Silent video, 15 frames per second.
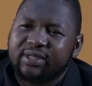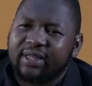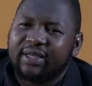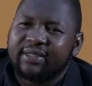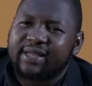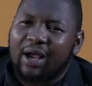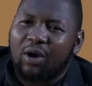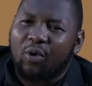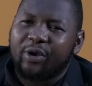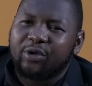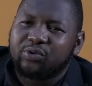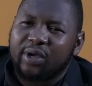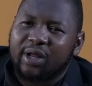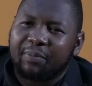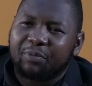things are going
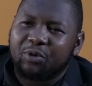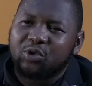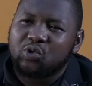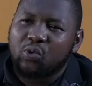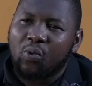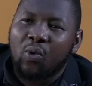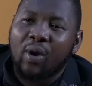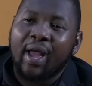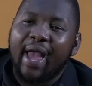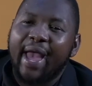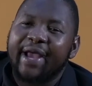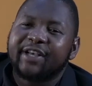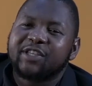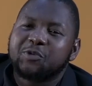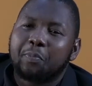to help you to
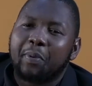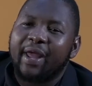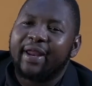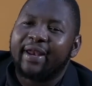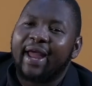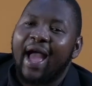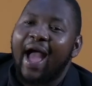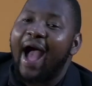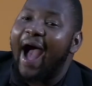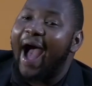explain